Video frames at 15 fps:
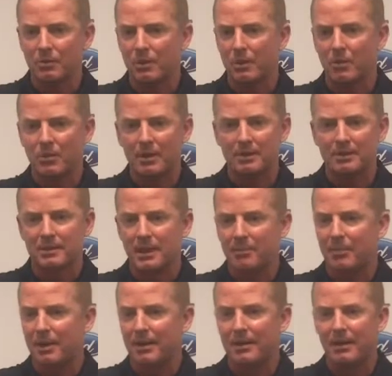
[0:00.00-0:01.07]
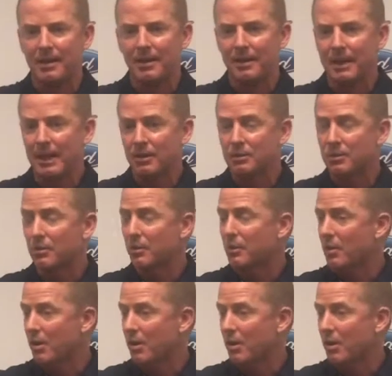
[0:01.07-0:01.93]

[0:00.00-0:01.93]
We don't want to step on the Arizona